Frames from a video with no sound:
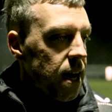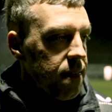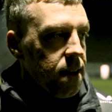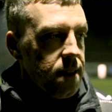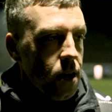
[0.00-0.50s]
I
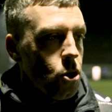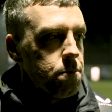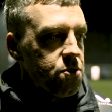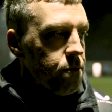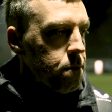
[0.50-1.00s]
think that
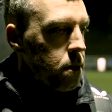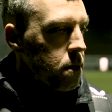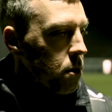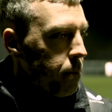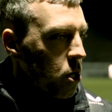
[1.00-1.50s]
comes from
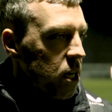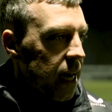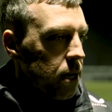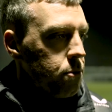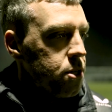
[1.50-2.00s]
the body
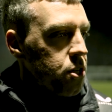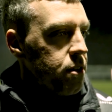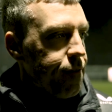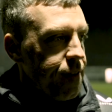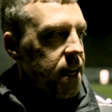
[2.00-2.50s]
language and
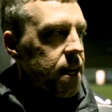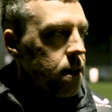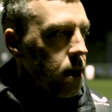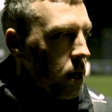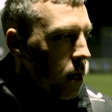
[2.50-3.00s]
the feeling